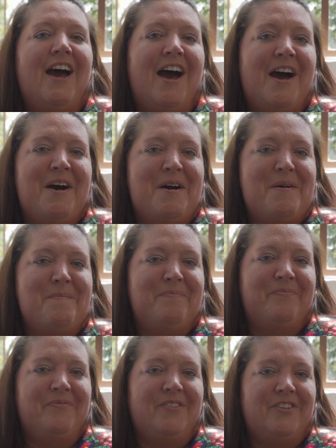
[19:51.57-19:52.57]

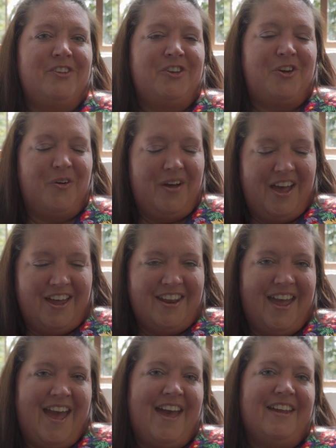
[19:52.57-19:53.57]
go ahead
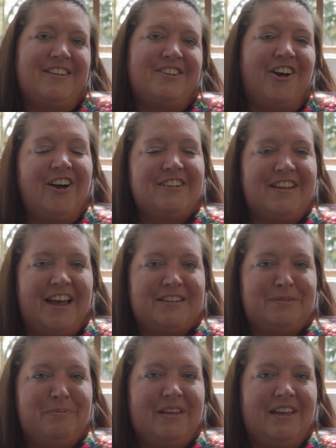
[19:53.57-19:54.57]
and
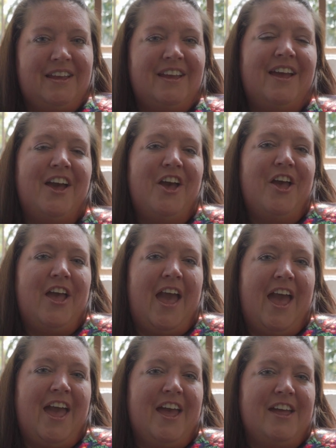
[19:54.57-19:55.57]
contact me
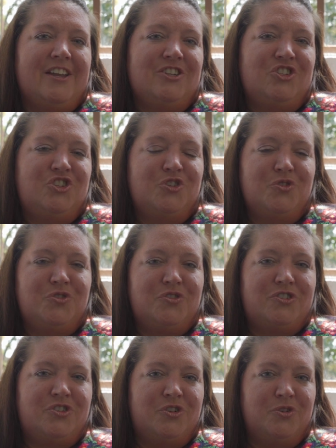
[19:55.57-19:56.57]
and
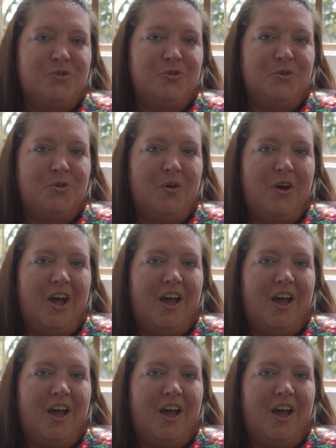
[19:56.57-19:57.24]
choose to